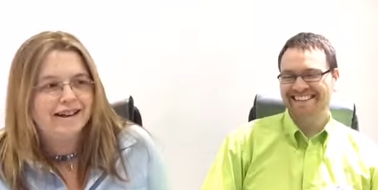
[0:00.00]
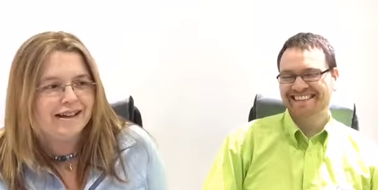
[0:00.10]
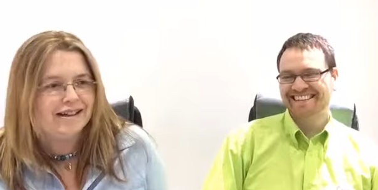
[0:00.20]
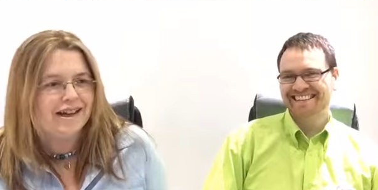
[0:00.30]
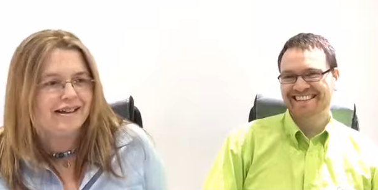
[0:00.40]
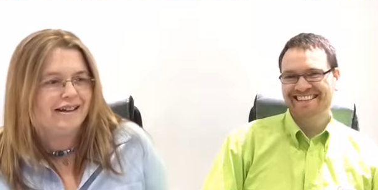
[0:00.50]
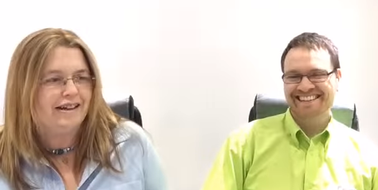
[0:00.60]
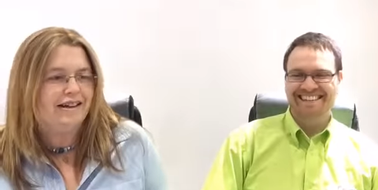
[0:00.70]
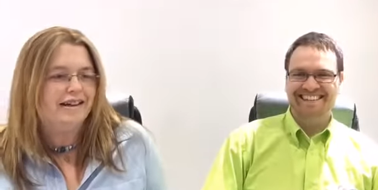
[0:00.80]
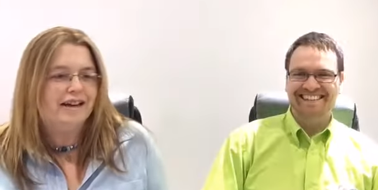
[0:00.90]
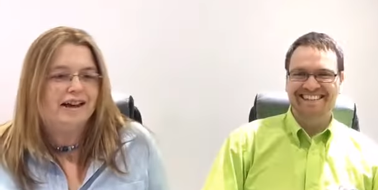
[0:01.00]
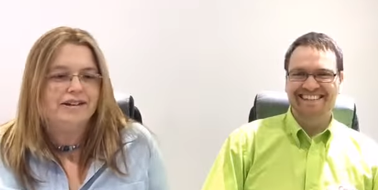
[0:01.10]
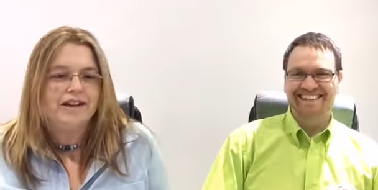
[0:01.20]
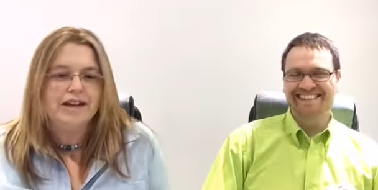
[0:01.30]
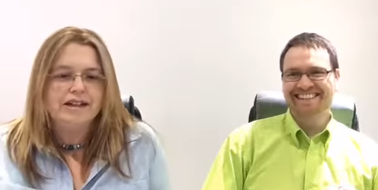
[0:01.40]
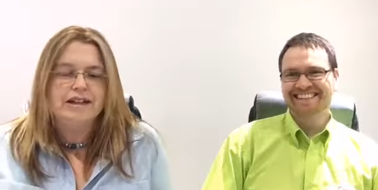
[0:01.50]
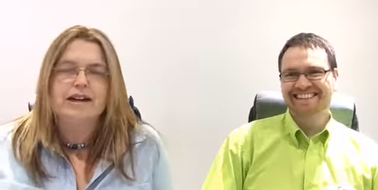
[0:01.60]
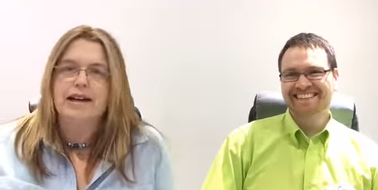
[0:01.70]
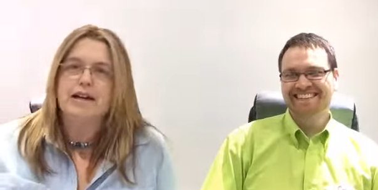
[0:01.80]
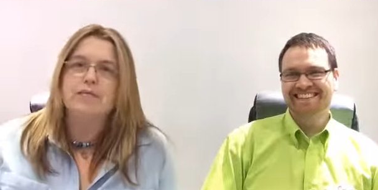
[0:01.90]
Speaker 1: exactly. And any
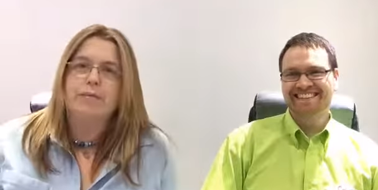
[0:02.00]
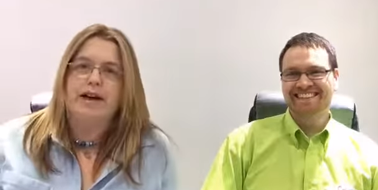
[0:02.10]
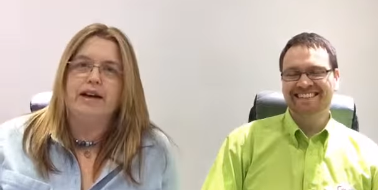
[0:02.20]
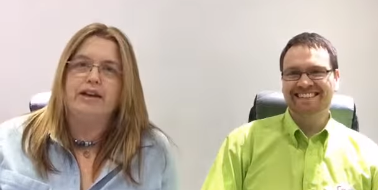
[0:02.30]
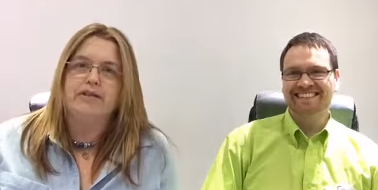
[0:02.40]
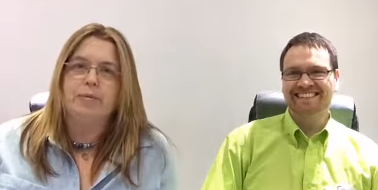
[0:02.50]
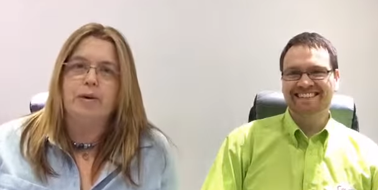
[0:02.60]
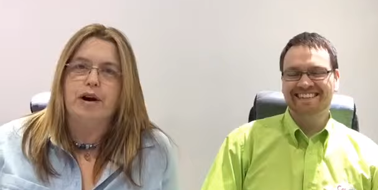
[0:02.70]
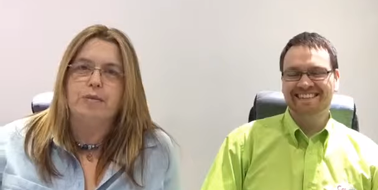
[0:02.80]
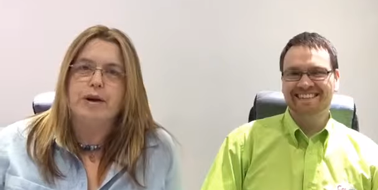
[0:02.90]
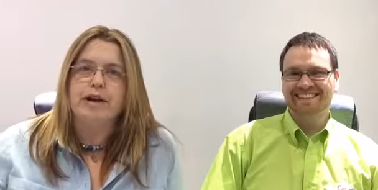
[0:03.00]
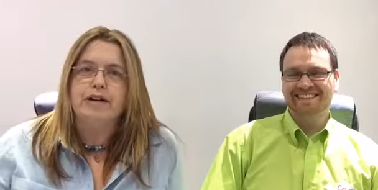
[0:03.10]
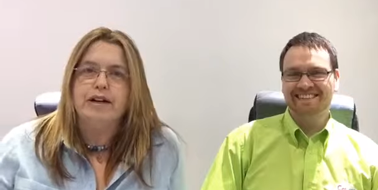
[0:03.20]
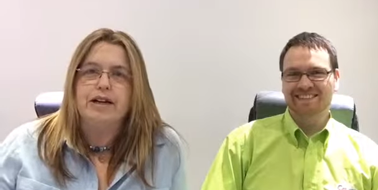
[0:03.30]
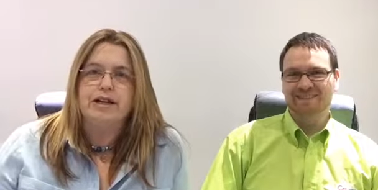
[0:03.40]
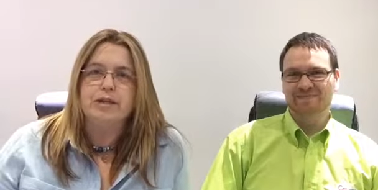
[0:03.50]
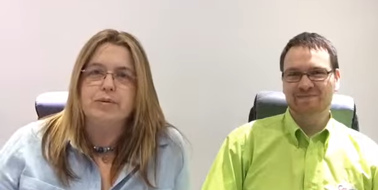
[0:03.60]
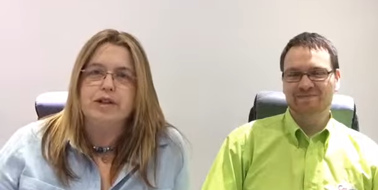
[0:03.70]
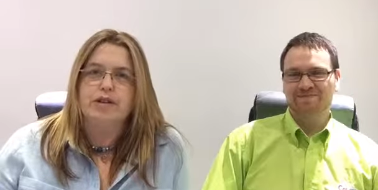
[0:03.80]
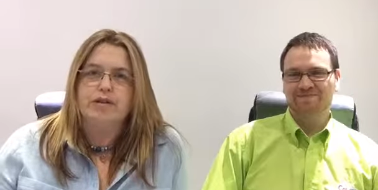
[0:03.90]
claim back for a prior period has to be
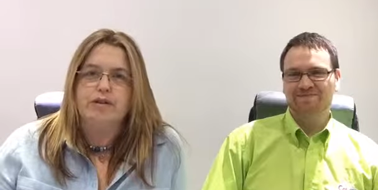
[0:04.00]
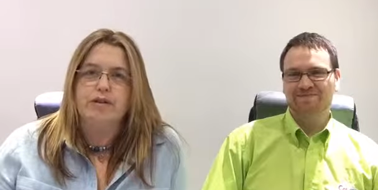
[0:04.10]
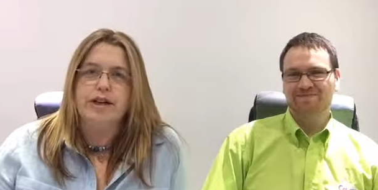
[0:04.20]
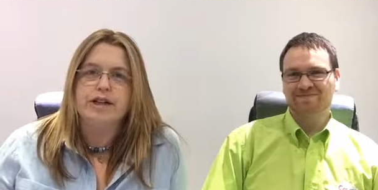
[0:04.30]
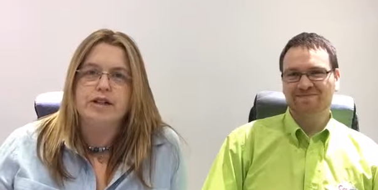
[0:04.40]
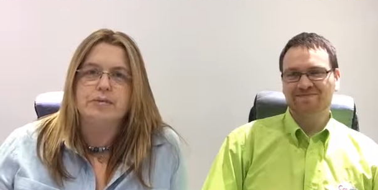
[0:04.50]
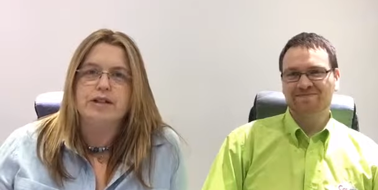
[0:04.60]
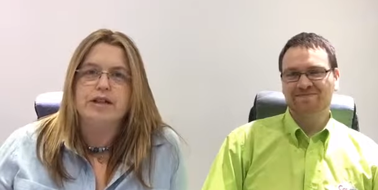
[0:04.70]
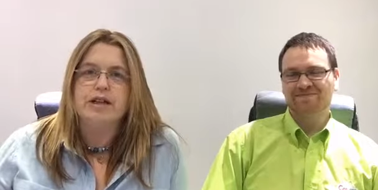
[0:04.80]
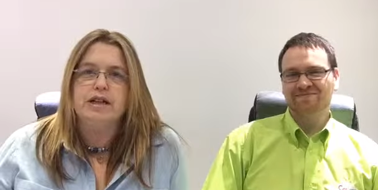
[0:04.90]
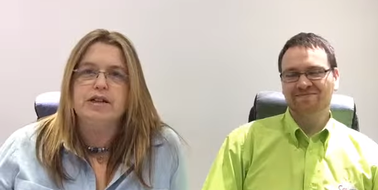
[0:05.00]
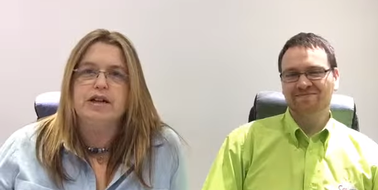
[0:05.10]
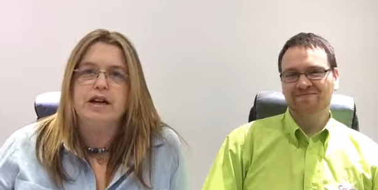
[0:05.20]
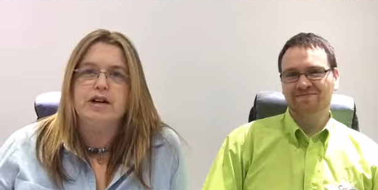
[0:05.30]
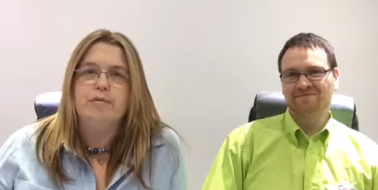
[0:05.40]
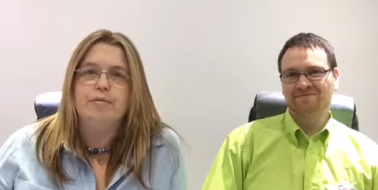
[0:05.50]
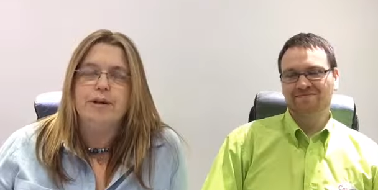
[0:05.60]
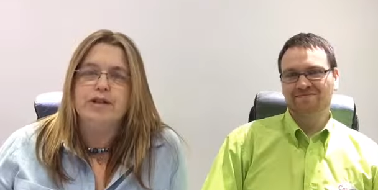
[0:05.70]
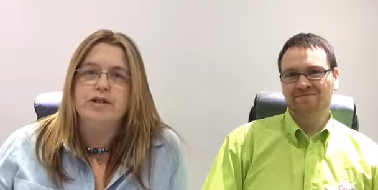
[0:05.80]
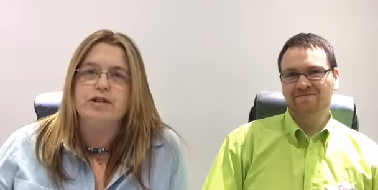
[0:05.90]
done through HMRC's um,
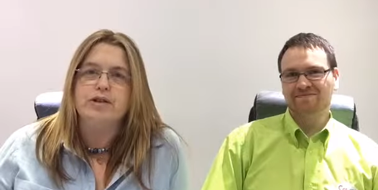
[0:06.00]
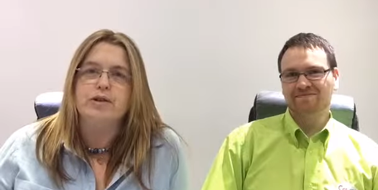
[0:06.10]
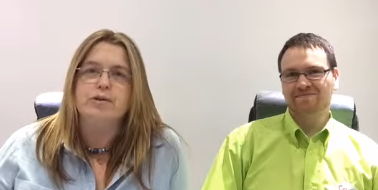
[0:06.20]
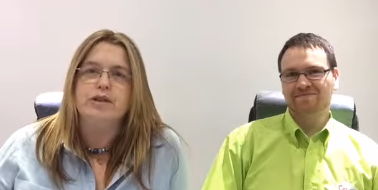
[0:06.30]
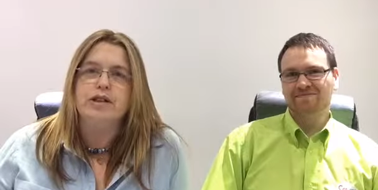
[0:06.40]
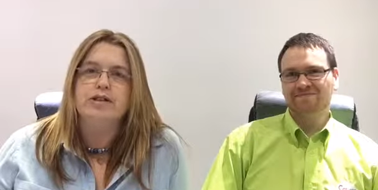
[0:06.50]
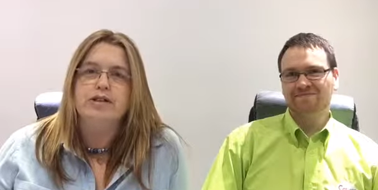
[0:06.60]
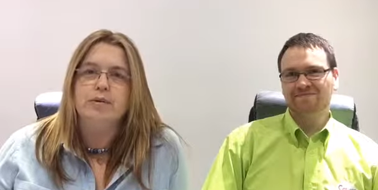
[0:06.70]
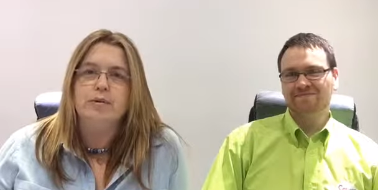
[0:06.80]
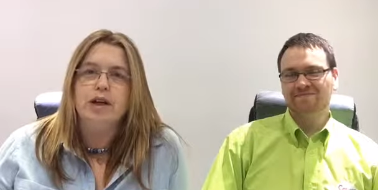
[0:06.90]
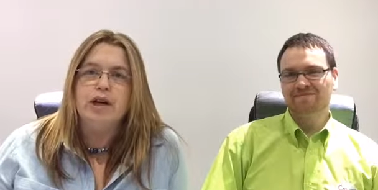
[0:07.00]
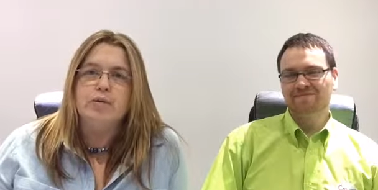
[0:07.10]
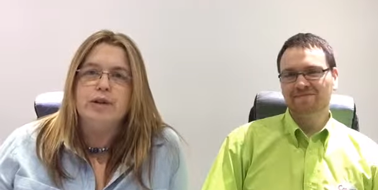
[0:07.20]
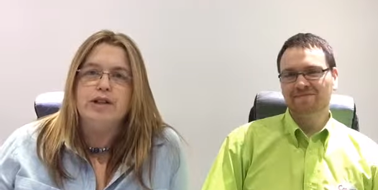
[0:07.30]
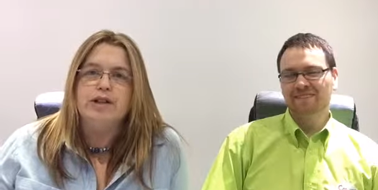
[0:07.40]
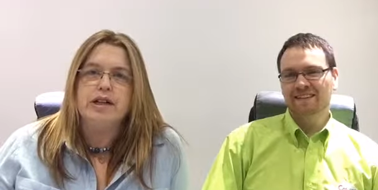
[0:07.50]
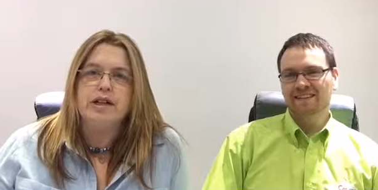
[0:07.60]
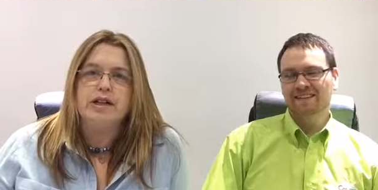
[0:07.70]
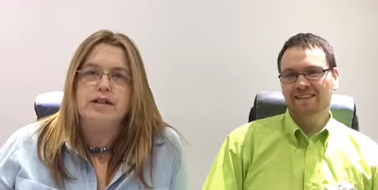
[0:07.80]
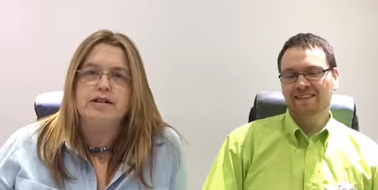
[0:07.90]
basic tool system, which
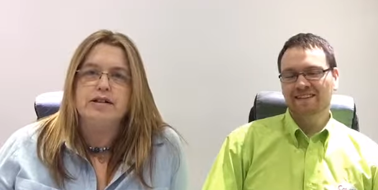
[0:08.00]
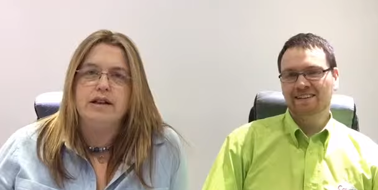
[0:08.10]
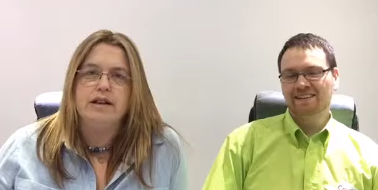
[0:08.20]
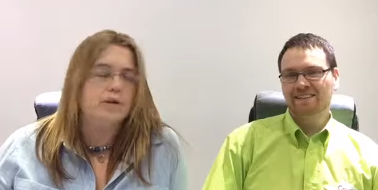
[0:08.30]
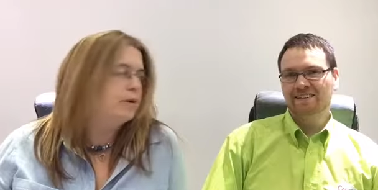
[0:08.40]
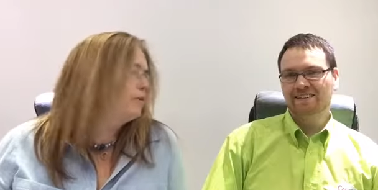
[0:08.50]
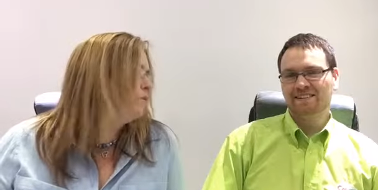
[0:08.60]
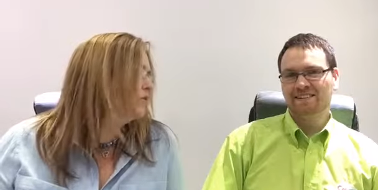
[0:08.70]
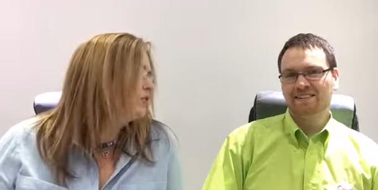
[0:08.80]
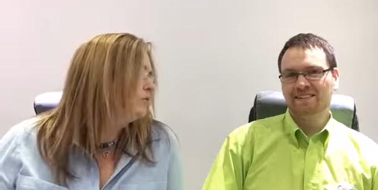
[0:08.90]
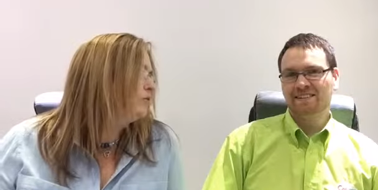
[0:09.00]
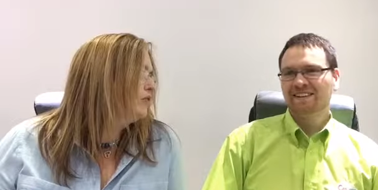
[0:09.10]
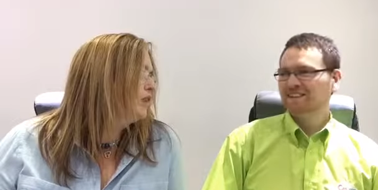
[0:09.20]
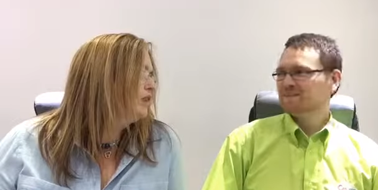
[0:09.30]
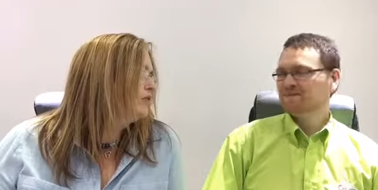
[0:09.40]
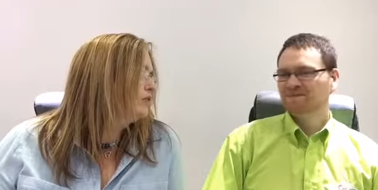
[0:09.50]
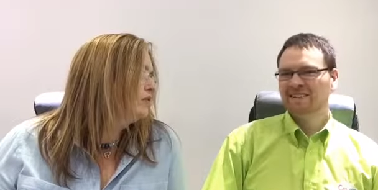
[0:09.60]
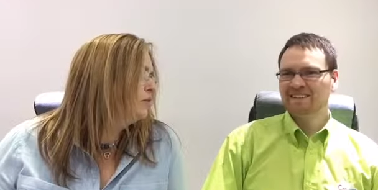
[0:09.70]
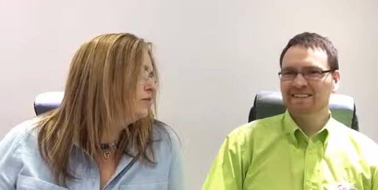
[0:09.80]
is uh, a bit rubbish, to be fair, isn't it? A bit